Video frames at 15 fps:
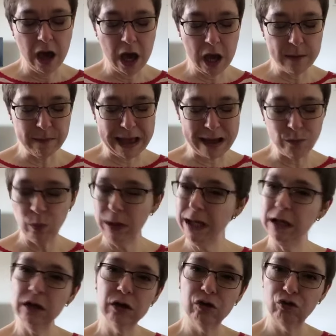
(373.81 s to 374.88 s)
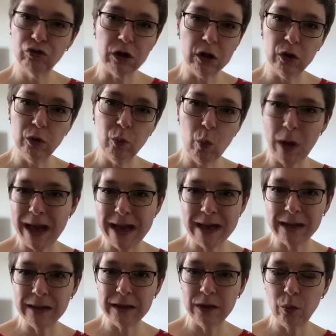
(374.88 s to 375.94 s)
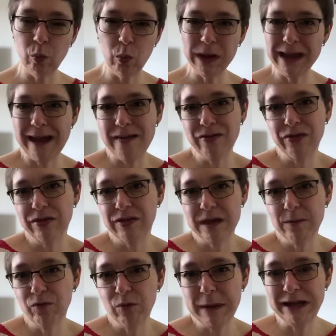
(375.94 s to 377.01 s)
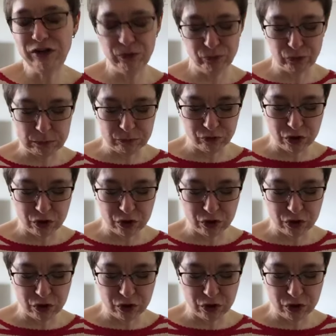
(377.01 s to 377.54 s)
and we can control where we get the information from.